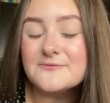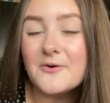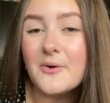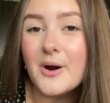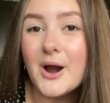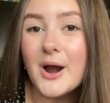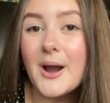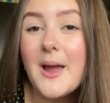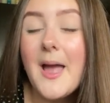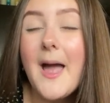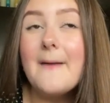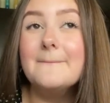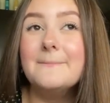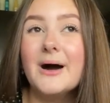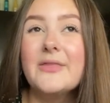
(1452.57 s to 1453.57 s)
for,
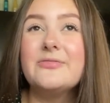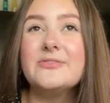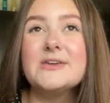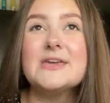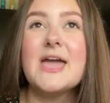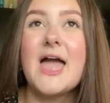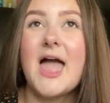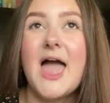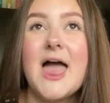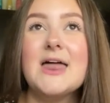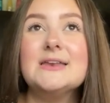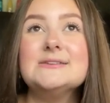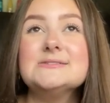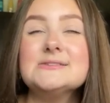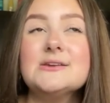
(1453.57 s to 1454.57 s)
but the
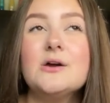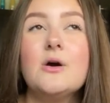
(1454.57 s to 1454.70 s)
end,